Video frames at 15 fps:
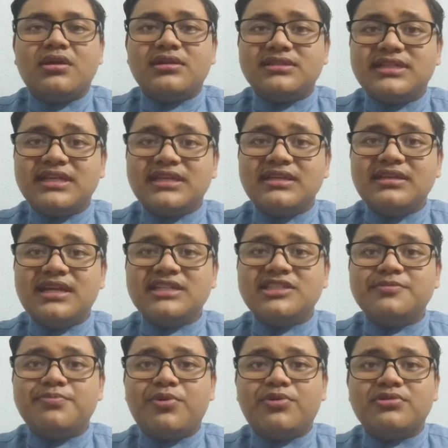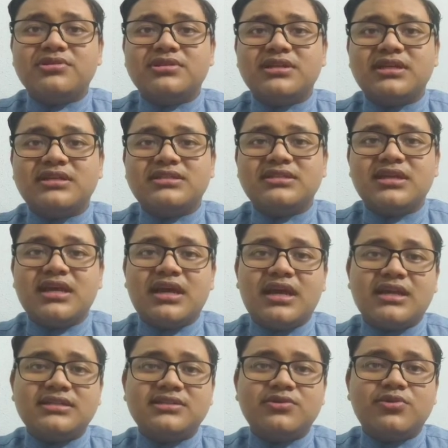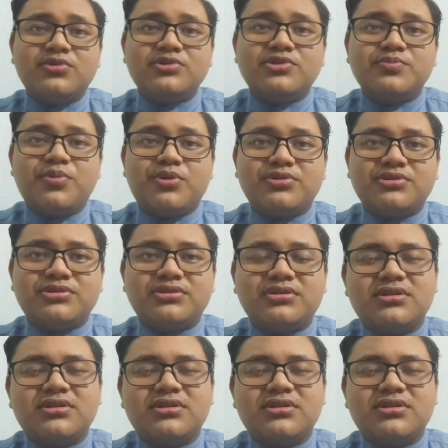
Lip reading: The second last spores is ascospores.